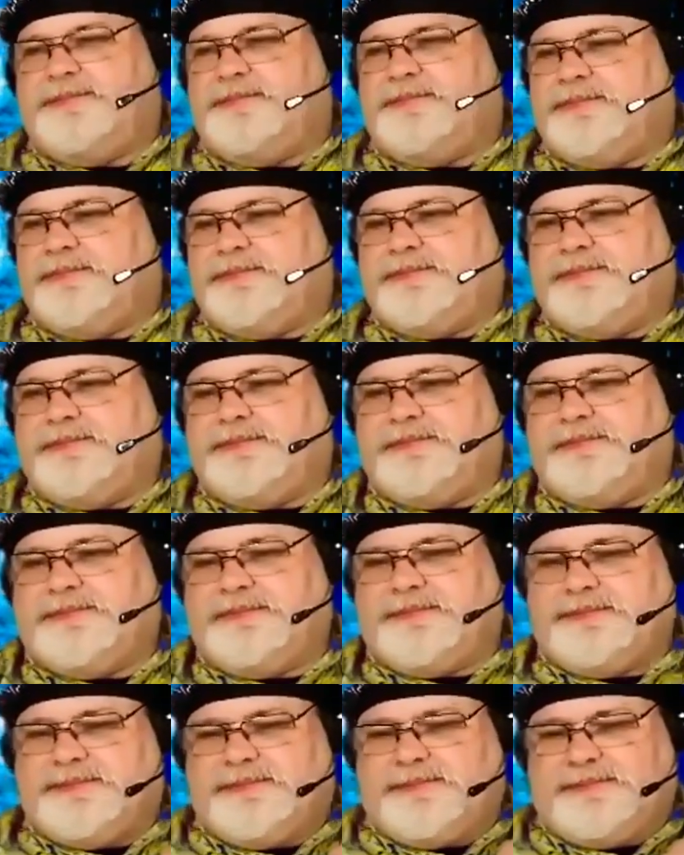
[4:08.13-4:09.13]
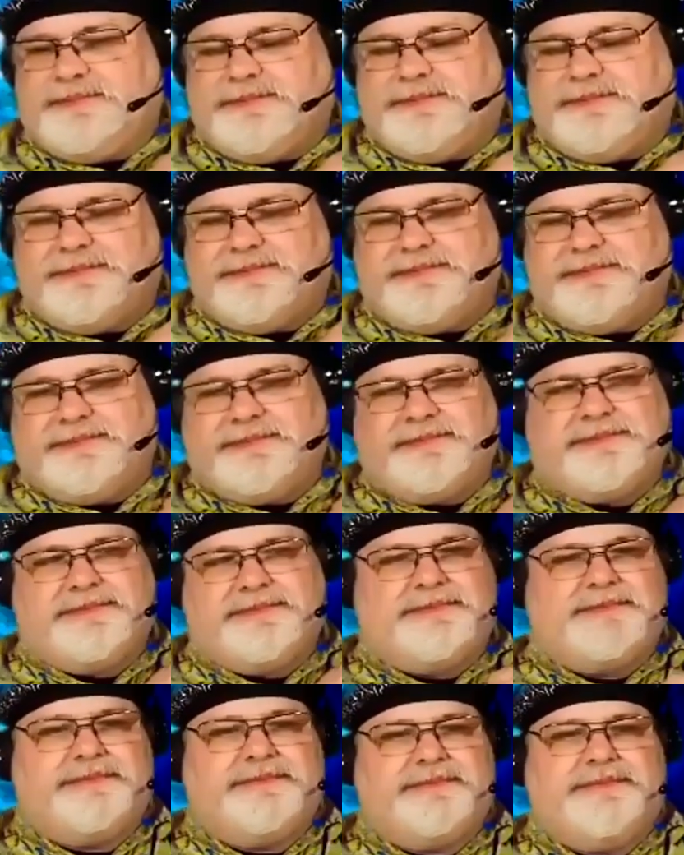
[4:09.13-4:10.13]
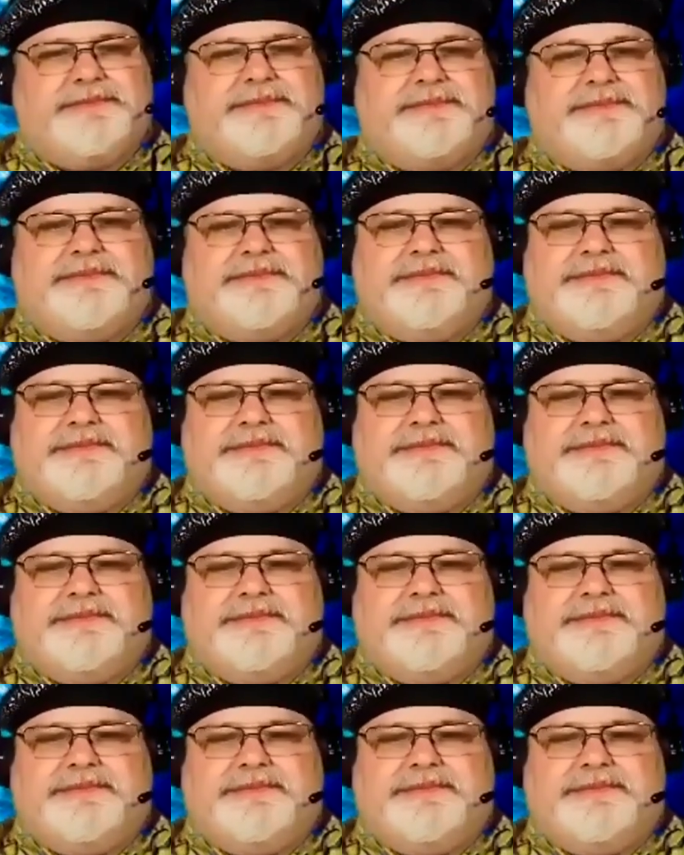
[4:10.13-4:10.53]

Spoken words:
No one is speaking in this clip.